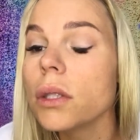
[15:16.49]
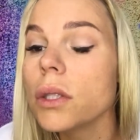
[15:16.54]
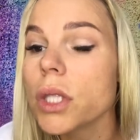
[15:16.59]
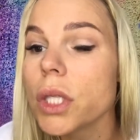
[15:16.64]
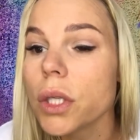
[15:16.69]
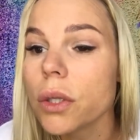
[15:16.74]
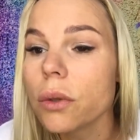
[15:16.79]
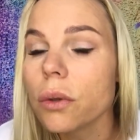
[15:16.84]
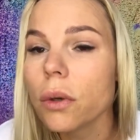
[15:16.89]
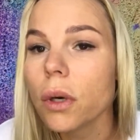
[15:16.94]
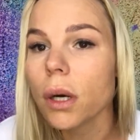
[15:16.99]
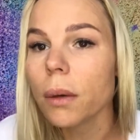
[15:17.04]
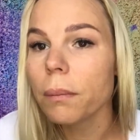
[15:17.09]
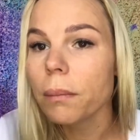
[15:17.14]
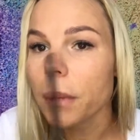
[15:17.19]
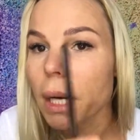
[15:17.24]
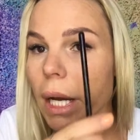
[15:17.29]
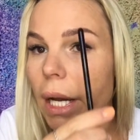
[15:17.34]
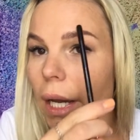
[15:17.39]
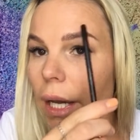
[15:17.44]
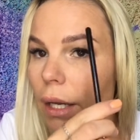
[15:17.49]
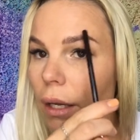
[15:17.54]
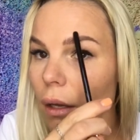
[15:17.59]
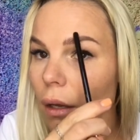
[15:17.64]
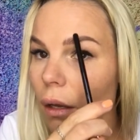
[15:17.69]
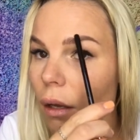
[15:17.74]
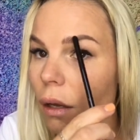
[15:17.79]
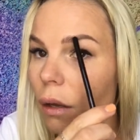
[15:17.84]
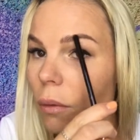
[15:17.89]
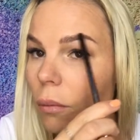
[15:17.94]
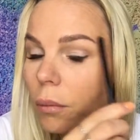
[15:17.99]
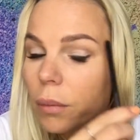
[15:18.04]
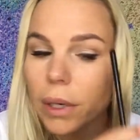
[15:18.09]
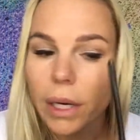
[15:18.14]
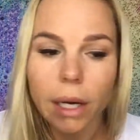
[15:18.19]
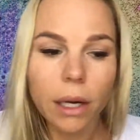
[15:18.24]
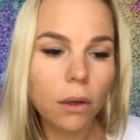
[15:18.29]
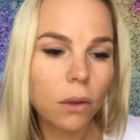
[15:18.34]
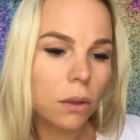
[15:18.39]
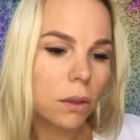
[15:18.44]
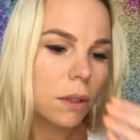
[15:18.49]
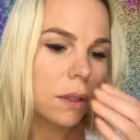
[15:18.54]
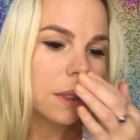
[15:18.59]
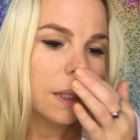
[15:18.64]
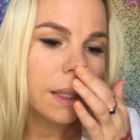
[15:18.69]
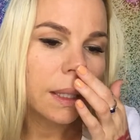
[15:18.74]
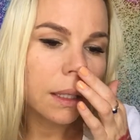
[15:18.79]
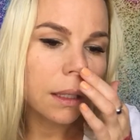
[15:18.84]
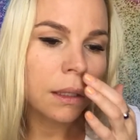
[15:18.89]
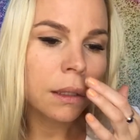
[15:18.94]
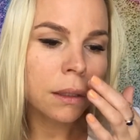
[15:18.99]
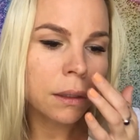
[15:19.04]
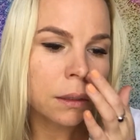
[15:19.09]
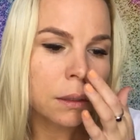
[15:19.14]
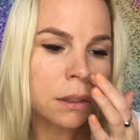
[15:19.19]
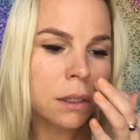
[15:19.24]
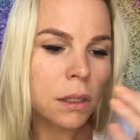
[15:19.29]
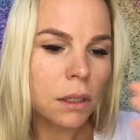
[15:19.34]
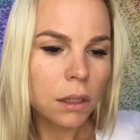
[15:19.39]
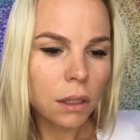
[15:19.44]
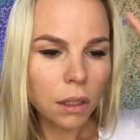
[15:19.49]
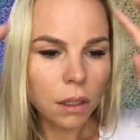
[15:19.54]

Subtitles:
do my brows, and